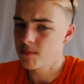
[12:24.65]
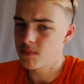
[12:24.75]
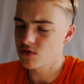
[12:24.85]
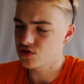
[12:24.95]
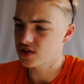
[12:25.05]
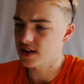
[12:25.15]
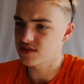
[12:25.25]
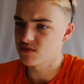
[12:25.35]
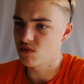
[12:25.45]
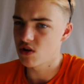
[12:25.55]
Portugal have
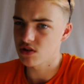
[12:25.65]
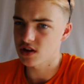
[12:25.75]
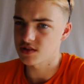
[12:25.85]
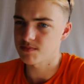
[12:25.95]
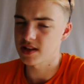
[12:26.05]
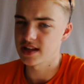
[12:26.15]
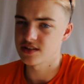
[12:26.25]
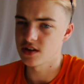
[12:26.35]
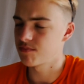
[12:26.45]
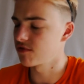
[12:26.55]
some world-class
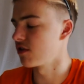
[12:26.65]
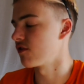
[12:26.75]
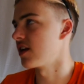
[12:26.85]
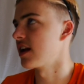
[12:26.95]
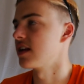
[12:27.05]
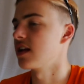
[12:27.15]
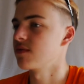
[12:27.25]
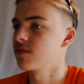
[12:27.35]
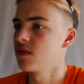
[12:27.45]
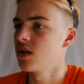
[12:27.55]
players though. Bruno
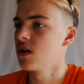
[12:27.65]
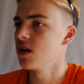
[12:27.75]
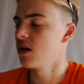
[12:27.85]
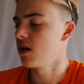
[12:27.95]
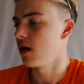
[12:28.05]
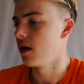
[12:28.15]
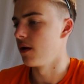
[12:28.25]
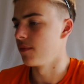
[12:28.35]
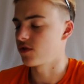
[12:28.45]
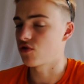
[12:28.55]
Fernandes,
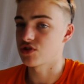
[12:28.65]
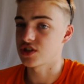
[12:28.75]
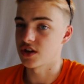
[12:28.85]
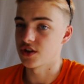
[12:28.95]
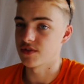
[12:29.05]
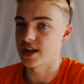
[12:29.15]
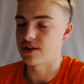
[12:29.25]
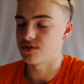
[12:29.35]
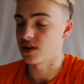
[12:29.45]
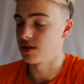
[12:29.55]
um, Cristiano
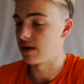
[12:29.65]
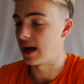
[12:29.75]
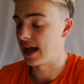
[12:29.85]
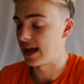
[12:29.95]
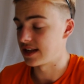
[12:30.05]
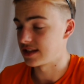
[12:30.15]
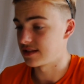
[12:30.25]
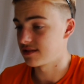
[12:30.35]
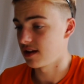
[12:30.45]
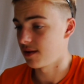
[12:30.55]
Ronaldo,
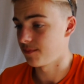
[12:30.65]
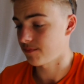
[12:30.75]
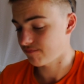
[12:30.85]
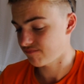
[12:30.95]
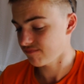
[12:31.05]
and um,